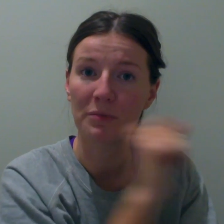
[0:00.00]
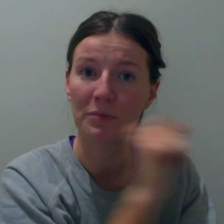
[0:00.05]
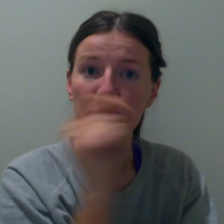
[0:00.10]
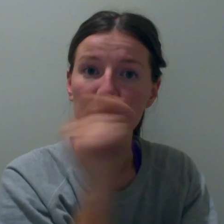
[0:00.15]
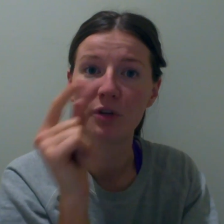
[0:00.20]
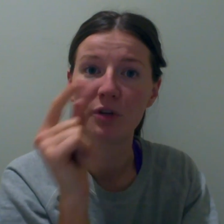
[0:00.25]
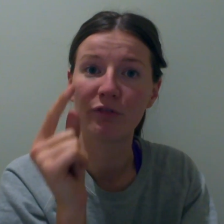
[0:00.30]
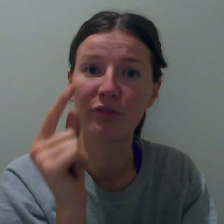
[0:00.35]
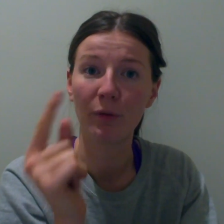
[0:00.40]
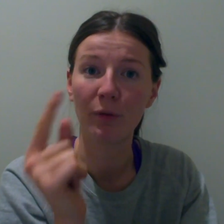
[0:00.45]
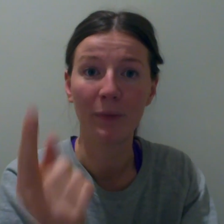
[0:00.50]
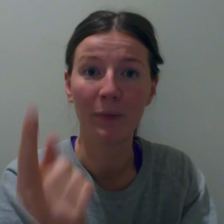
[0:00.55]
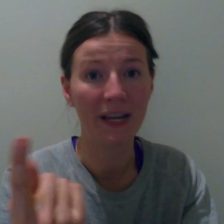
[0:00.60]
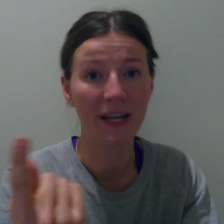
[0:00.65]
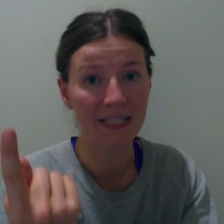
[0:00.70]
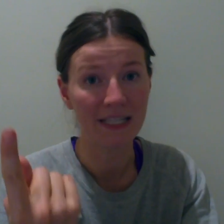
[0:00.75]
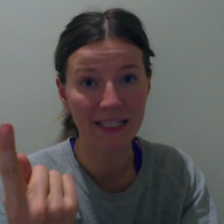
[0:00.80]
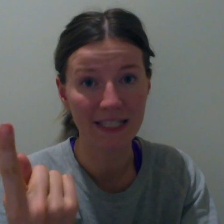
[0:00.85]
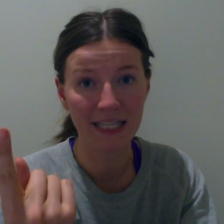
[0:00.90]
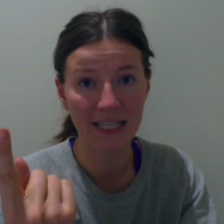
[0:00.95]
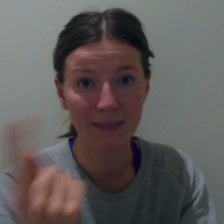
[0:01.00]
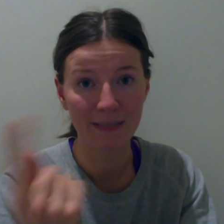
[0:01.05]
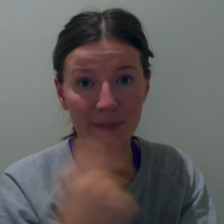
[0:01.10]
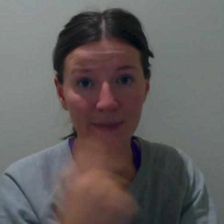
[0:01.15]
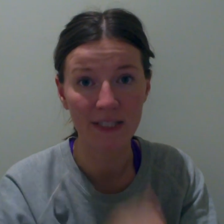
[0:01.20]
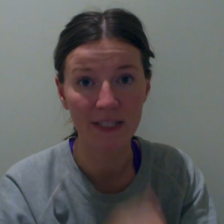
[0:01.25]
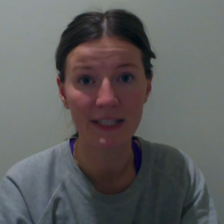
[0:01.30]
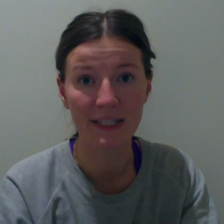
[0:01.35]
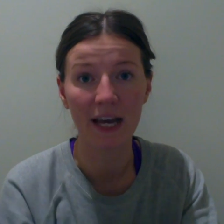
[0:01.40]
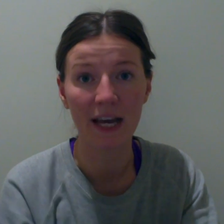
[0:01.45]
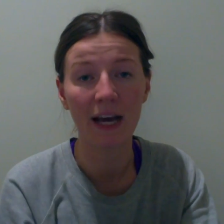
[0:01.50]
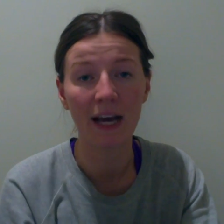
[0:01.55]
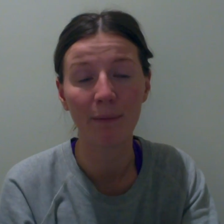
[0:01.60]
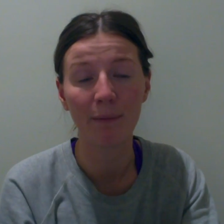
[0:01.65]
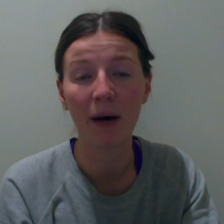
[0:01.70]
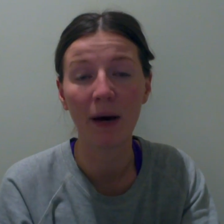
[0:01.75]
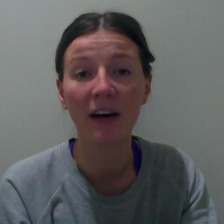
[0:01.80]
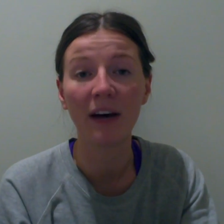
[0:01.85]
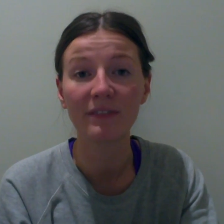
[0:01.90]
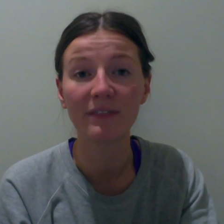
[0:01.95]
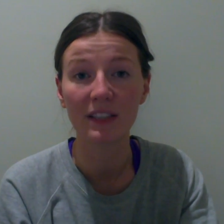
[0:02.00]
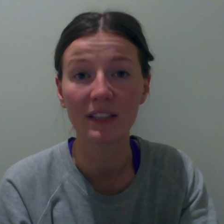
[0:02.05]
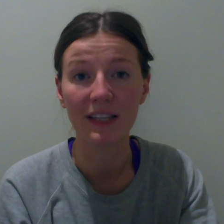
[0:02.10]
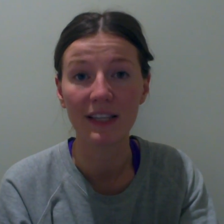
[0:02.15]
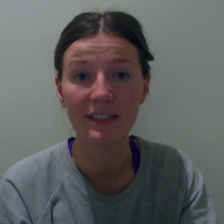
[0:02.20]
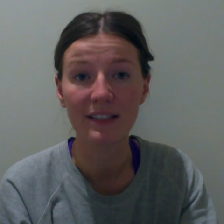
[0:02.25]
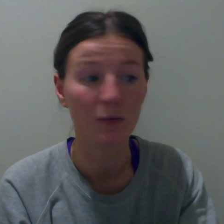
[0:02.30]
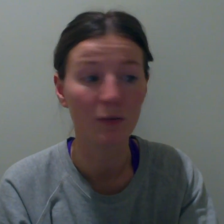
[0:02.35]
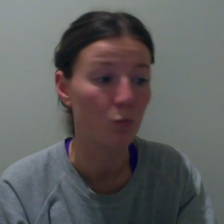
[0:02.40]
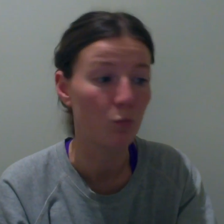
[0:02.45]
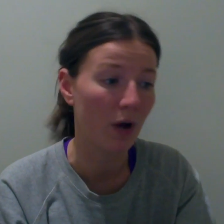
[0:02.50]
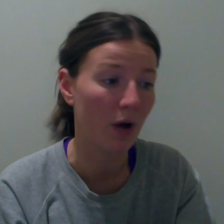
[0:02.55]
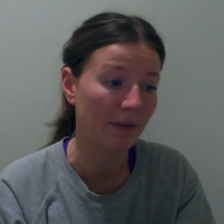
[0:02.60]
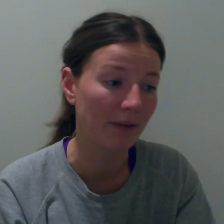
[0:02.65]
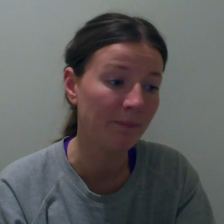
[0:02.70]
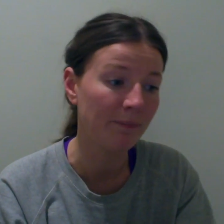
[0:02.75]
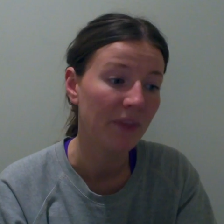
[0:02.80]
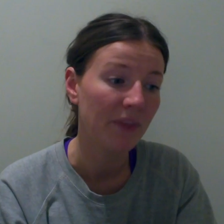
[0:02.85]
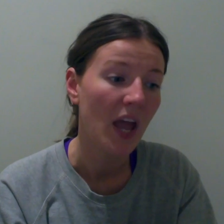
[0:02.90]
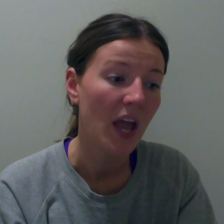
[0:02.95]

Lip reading: to from my assessments after lesson 1.